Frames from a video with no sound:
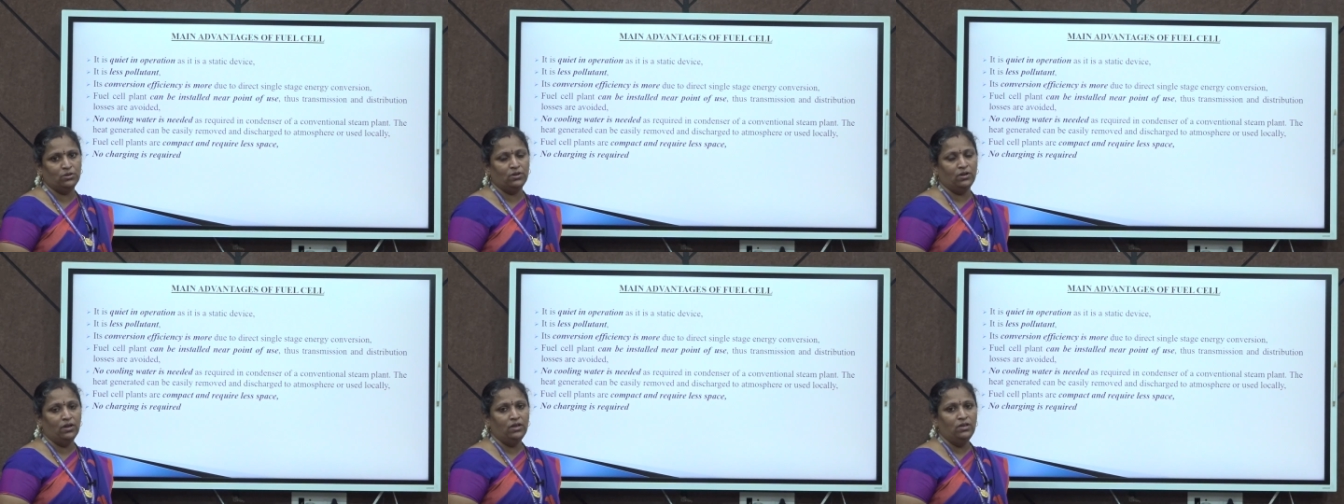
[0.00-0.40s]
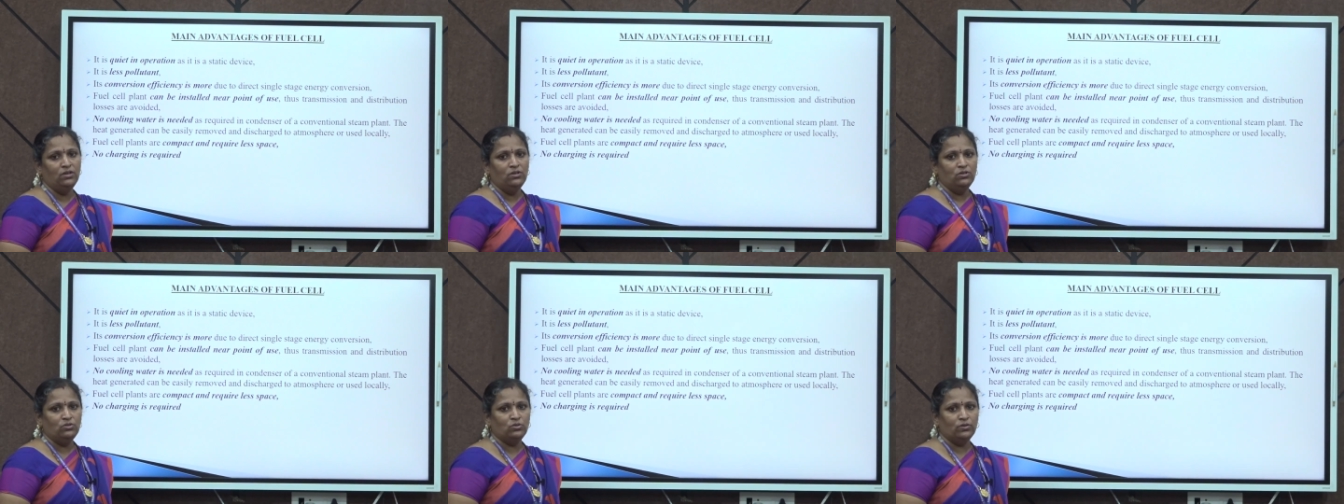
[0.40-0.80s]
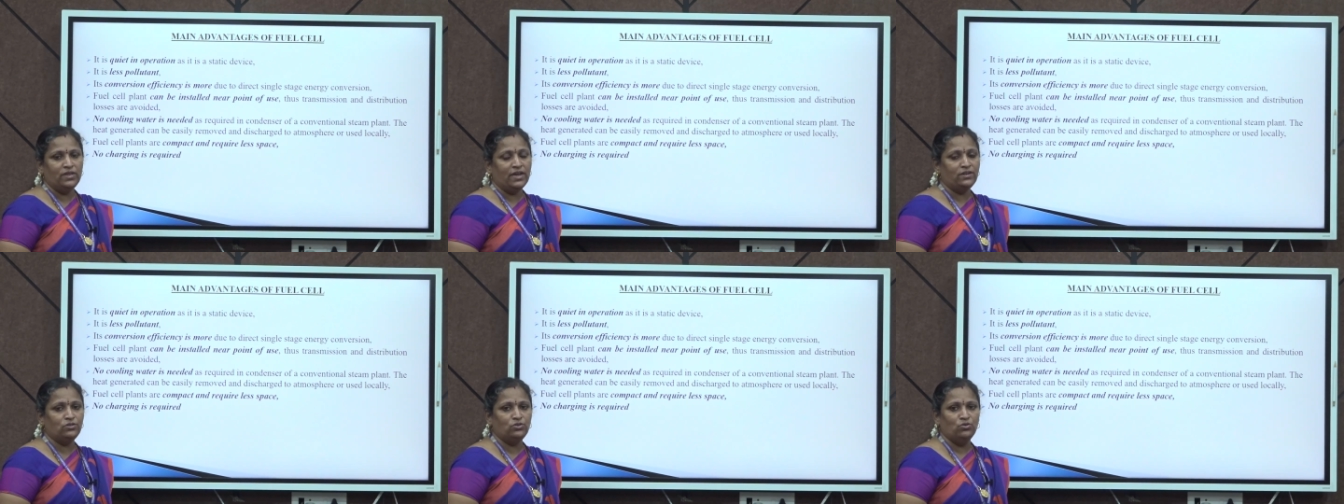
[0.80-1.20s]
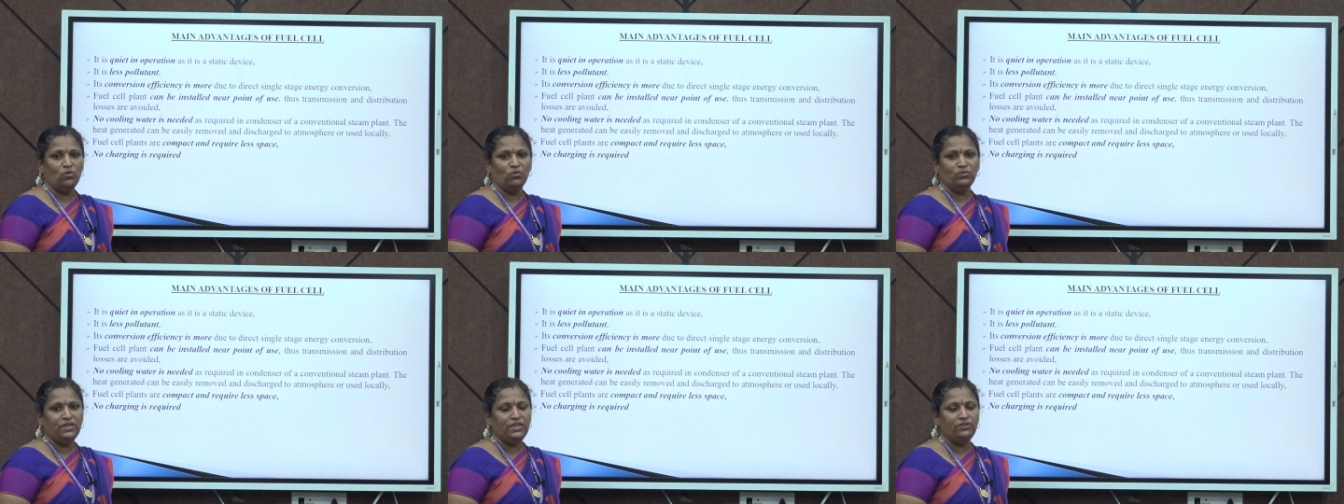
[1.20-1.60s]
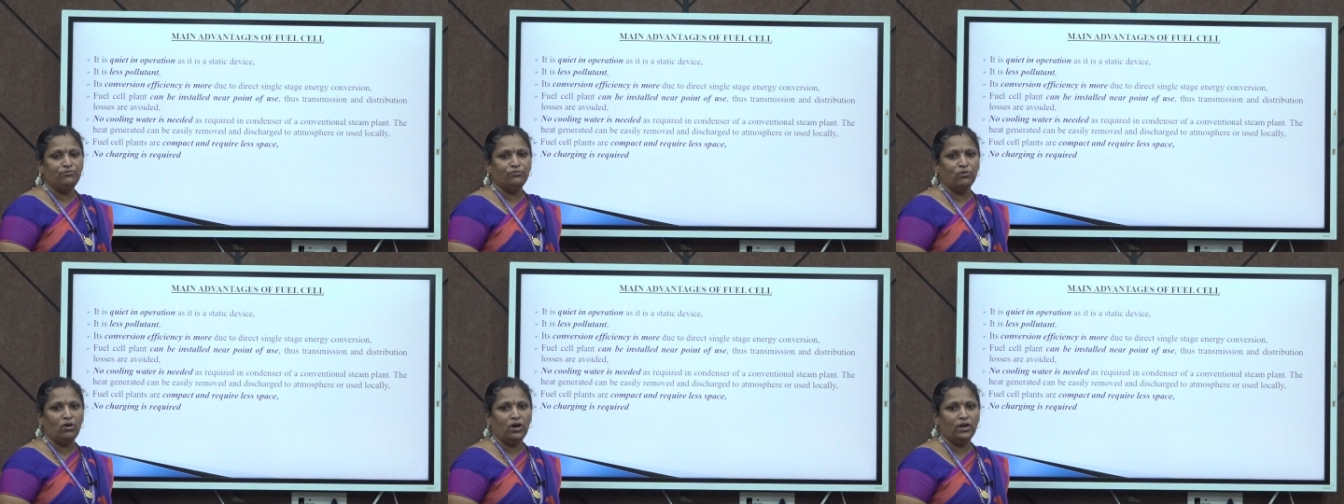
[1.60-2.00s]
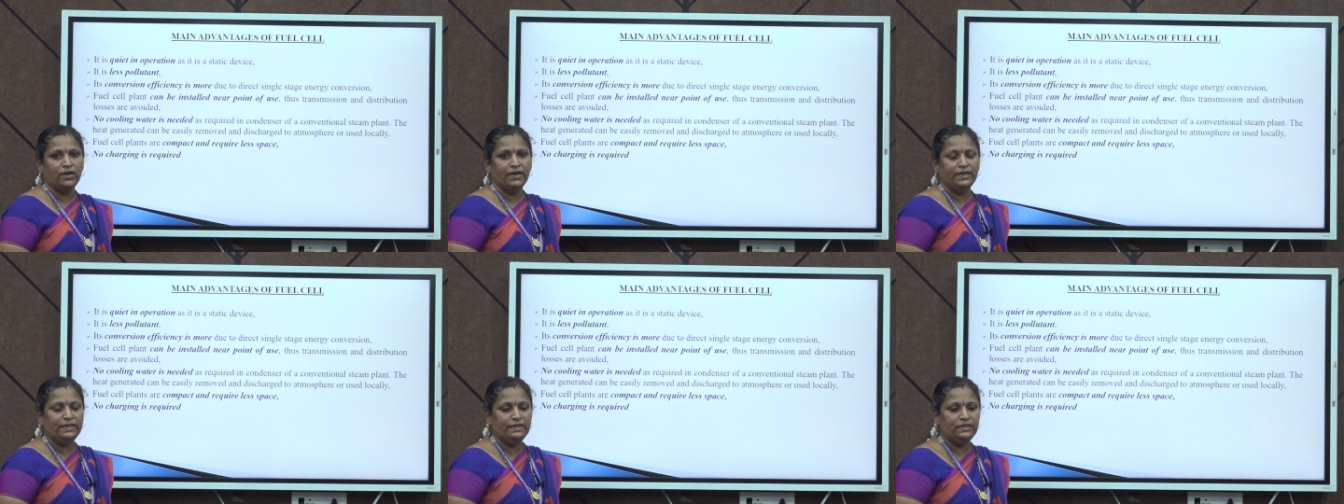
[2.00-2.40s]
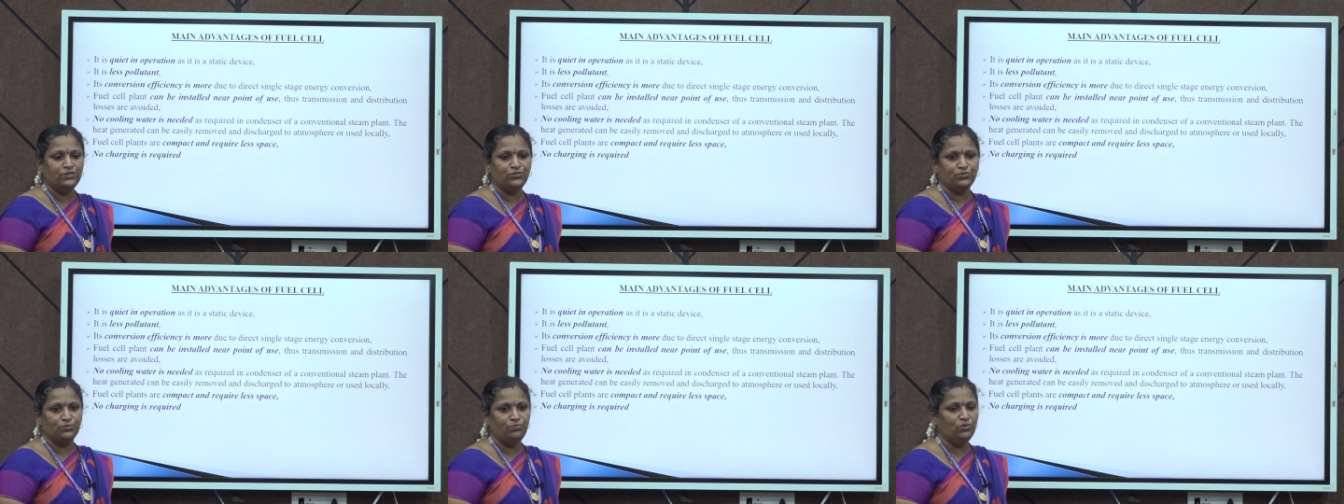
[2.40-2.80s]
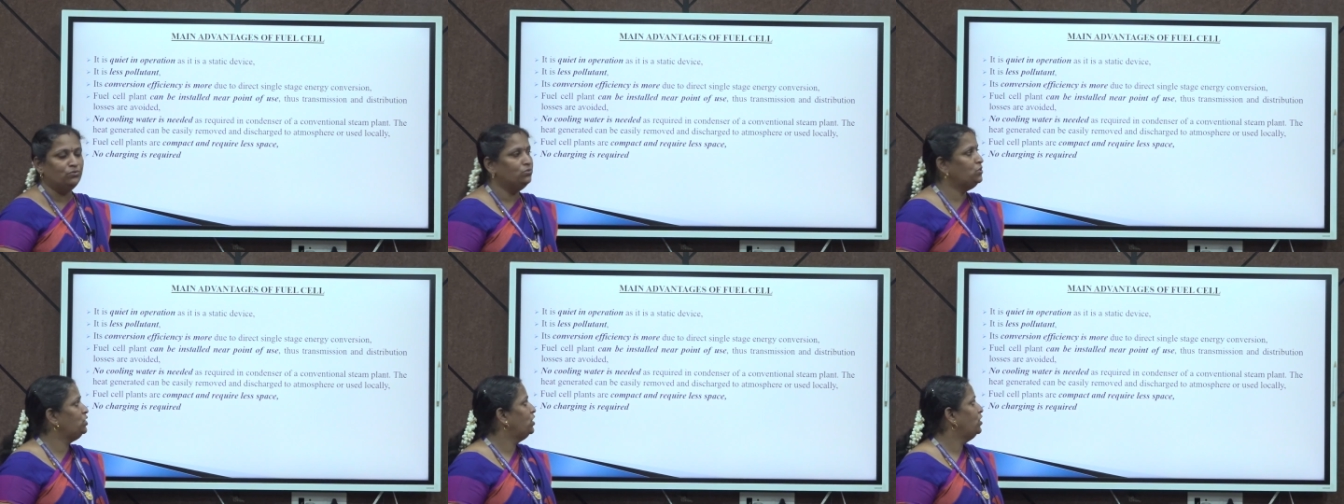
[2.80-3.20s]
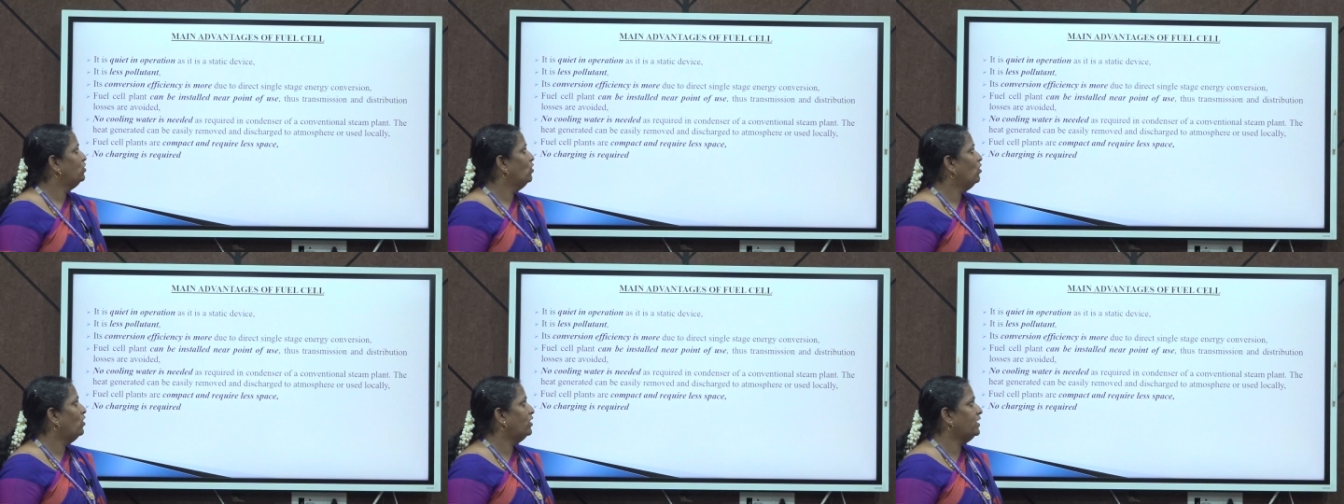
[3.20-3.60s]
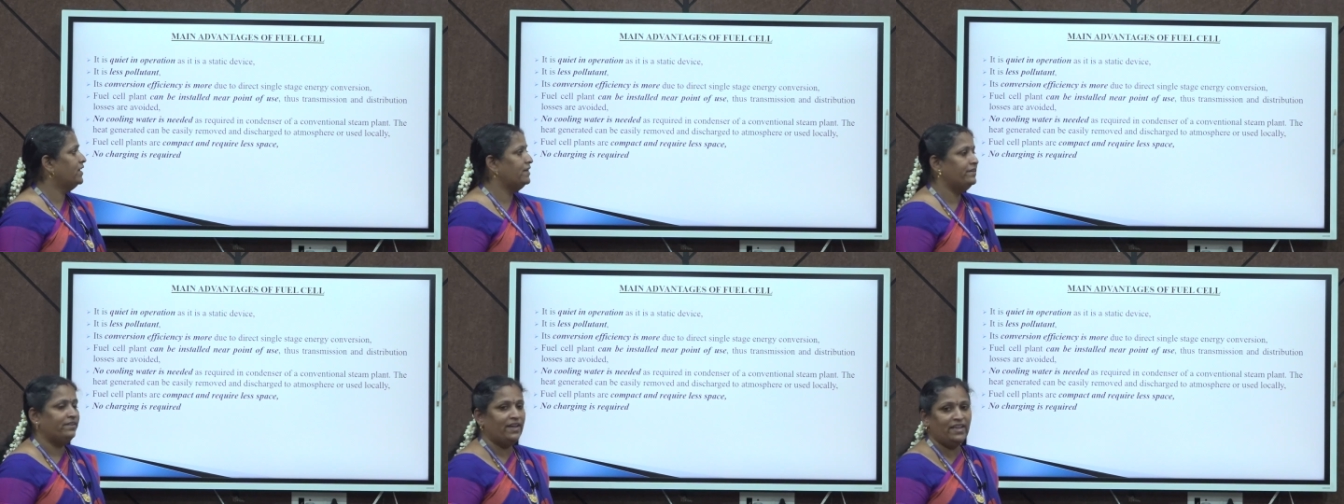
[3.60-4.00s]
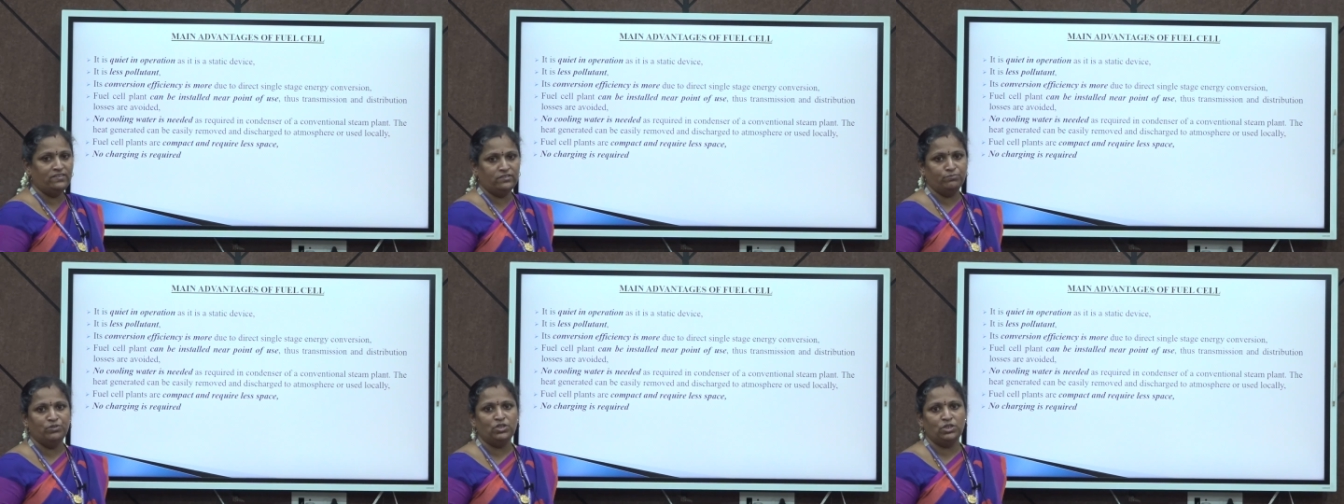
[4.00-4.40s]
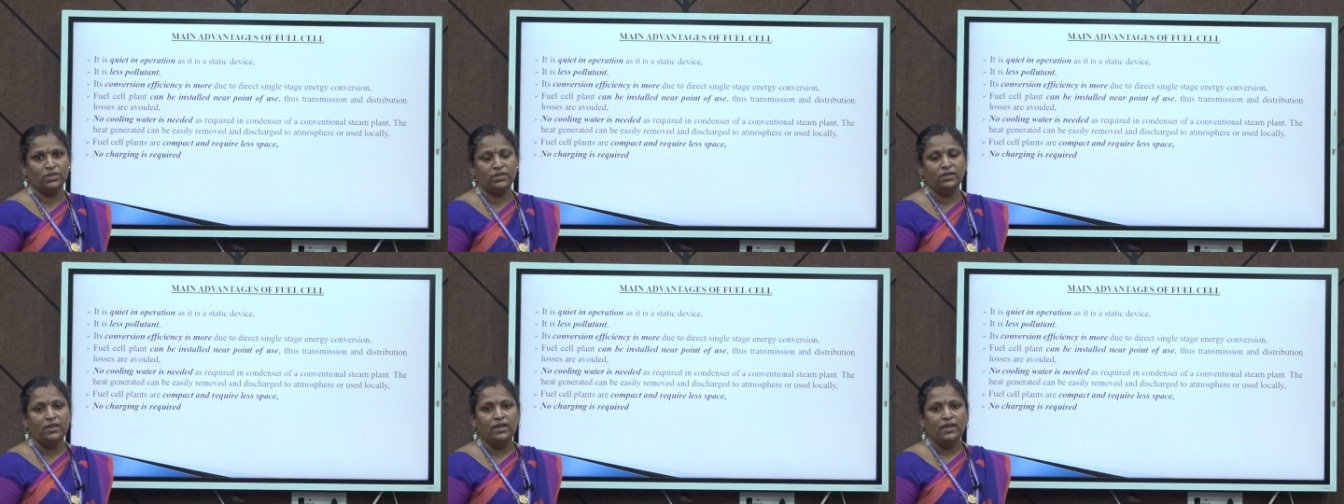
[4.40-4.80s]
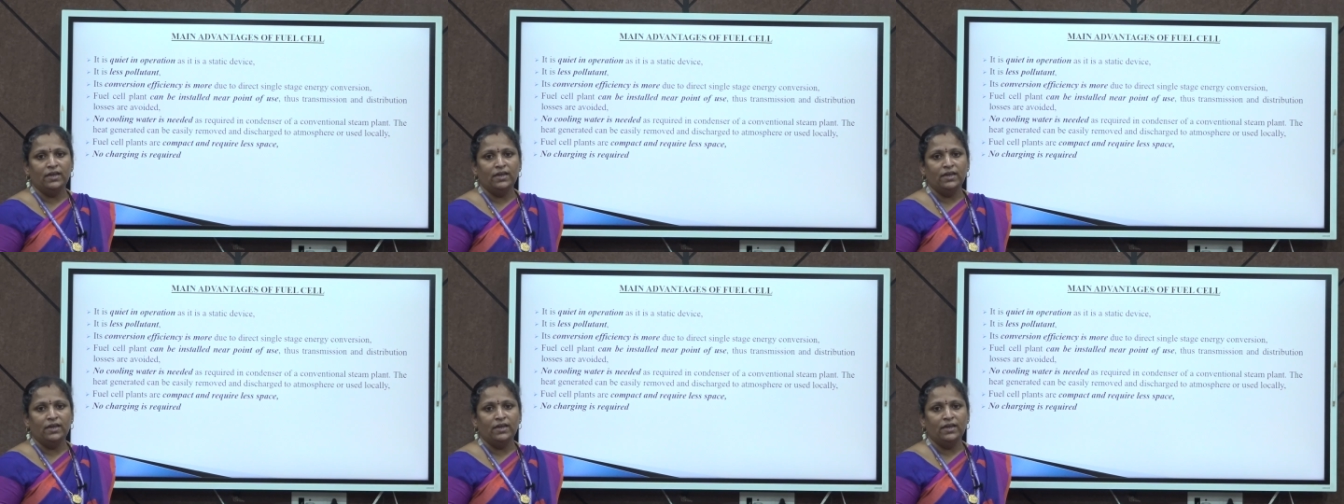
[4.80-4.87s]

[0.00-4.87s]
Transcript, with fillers: Uh, so, there is no need for any distribution or uh, transmission